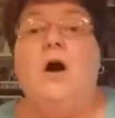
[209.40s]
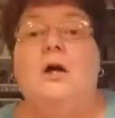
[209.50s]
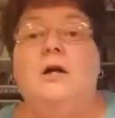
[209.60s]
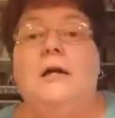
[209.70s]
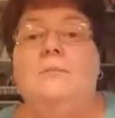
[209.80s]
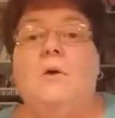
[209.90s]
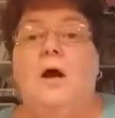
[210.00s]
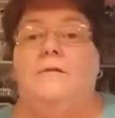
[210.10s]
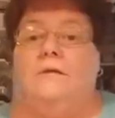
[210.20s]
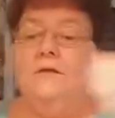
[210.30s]
heart
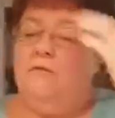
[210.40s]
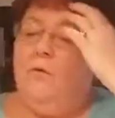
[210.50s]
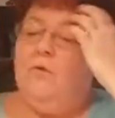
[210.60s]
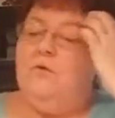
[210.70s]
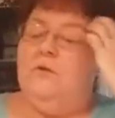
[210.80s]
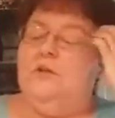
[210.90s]
embossing folder,